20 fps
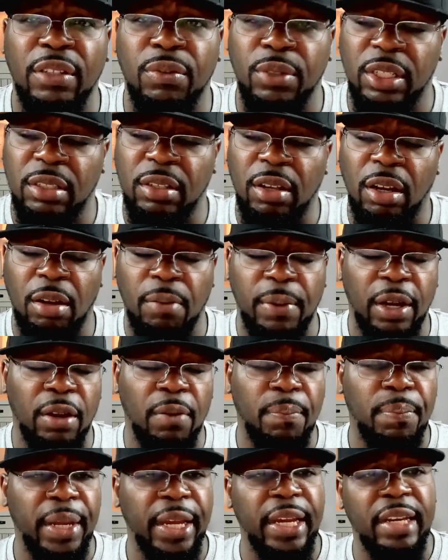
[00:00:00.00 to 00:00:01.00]
when she talk about her
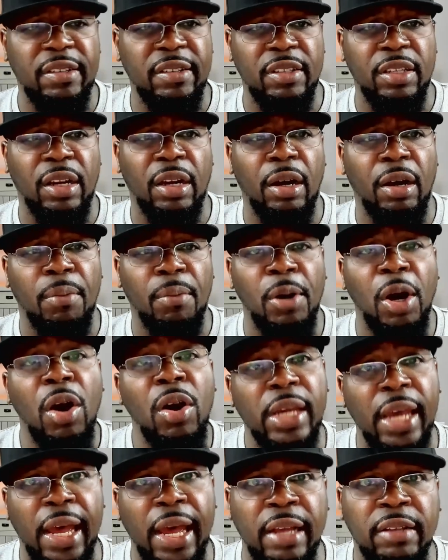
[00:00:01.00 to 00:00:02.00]
past to
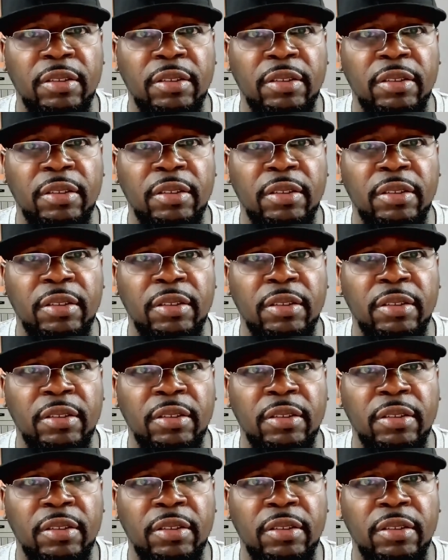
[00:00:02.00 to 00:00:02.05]
Hawkeye or